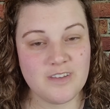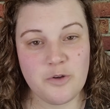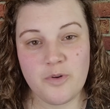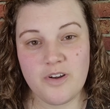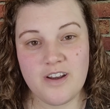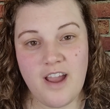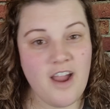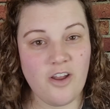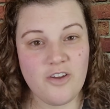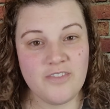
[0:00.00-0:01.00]
so
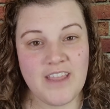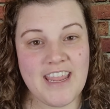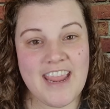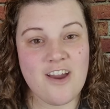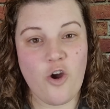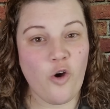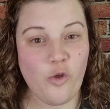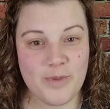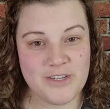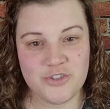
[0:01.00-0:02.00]
not they can't
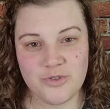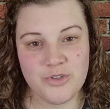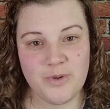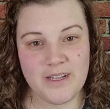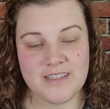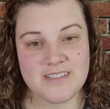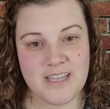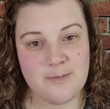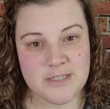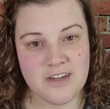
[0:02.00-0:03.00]
all be true at the
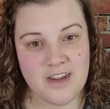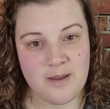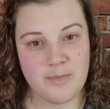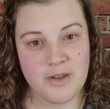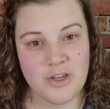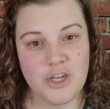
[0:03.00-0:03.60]
same time,